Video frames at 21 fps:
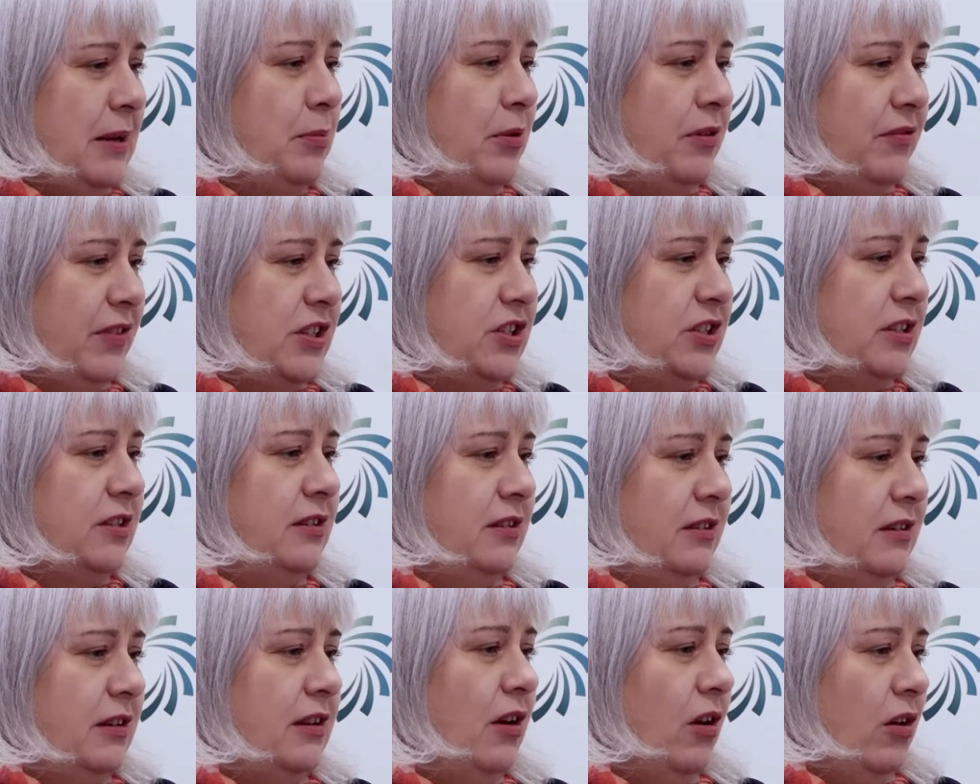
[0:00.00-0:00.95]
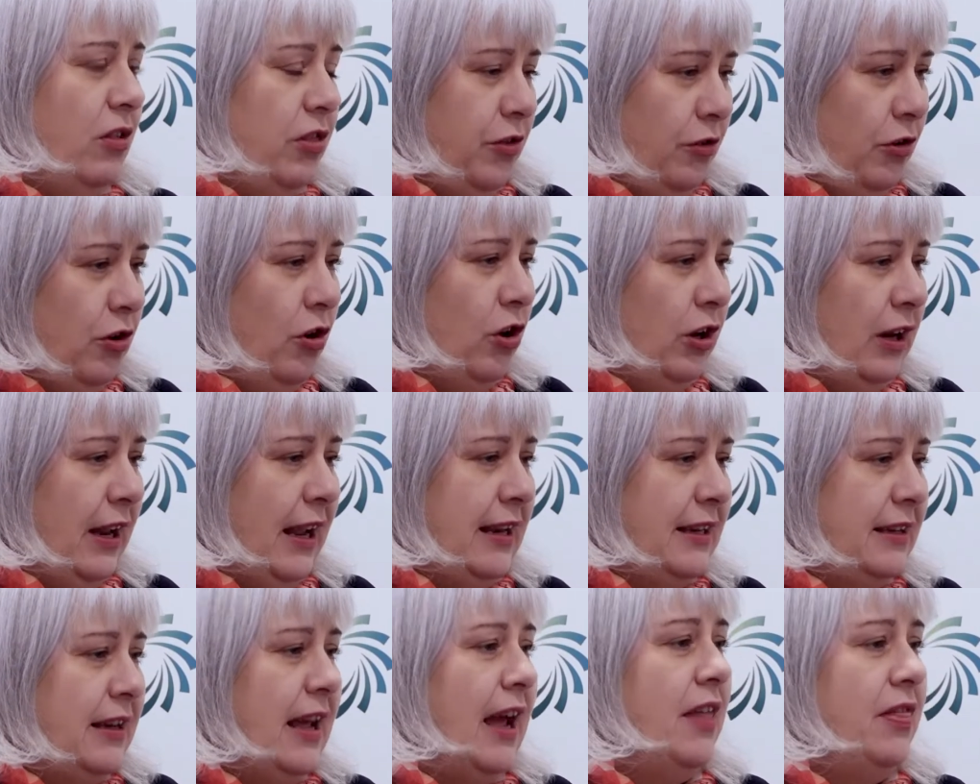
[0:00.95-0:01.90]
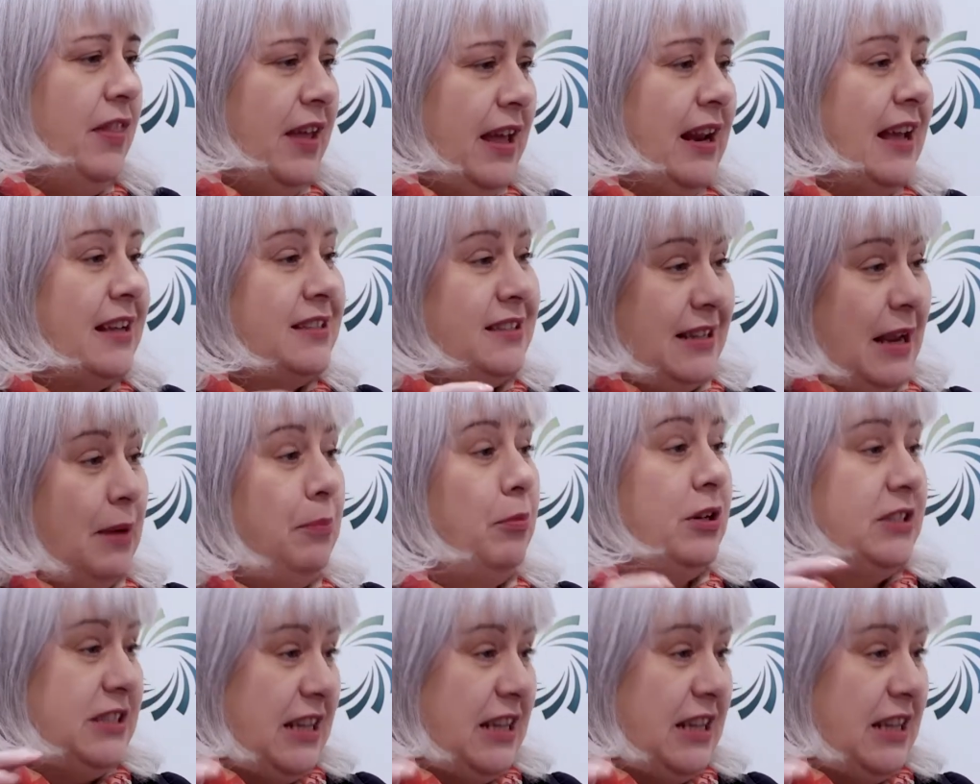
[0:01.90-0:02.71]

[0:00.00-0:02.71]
provision through online, and then a separate